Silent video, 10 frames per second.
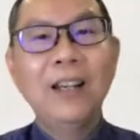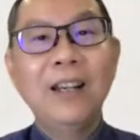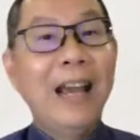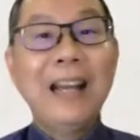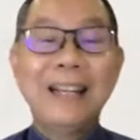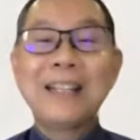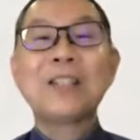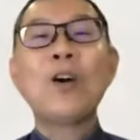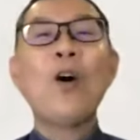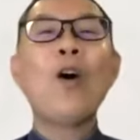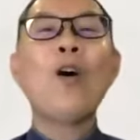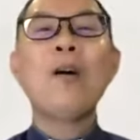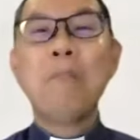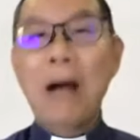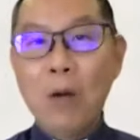and it is
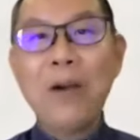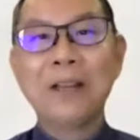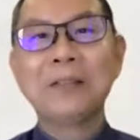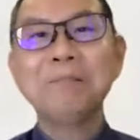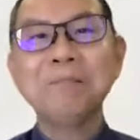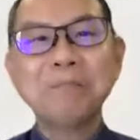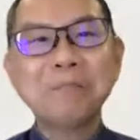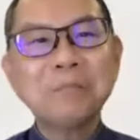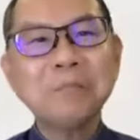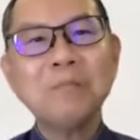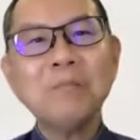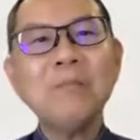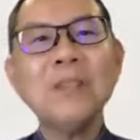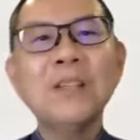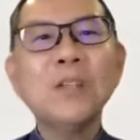called my way.
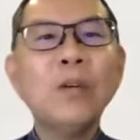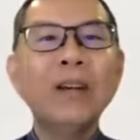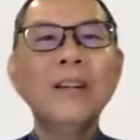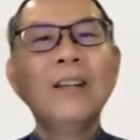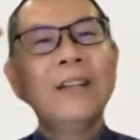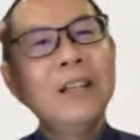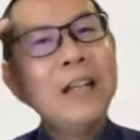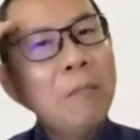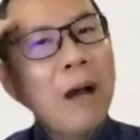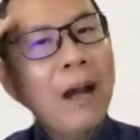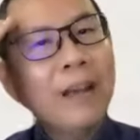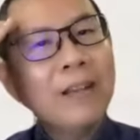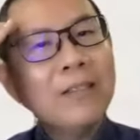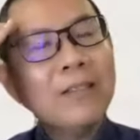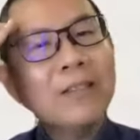So in our
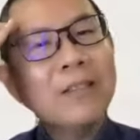minds,